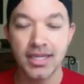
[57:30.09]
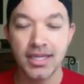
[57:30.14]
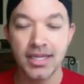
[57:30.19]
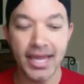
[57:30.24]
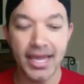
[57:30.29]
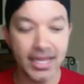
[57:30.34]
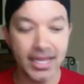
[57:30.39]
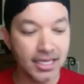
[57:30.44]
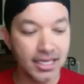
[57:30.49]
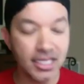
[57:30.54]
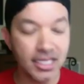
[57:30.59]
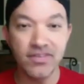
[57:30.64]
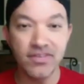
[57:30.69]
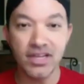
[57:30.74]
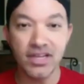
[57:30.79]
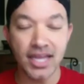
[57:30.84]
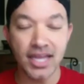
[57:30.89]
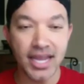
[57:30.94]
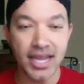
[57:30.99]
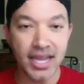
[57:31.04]
and leave it
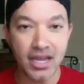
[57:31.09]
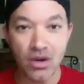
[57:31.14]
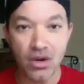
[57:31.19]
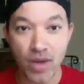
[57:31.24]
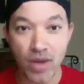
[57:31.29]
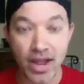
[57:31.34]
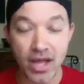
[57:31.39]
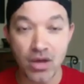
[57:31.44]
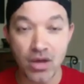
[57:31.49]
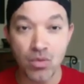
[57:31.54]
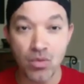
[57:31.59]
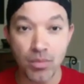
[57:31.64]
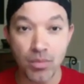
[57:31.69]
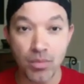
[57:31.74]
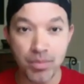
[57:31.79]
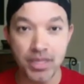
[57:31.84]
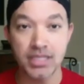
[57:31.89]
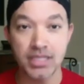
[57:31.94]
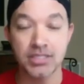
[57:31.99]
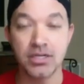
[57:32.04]
laying around where
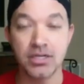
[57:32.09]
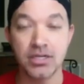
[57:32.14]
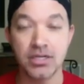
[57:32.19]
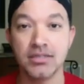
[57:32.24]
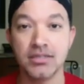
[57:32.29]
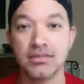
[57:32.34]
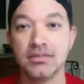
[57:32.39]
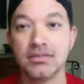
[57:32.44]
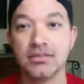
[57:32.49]
pigs are.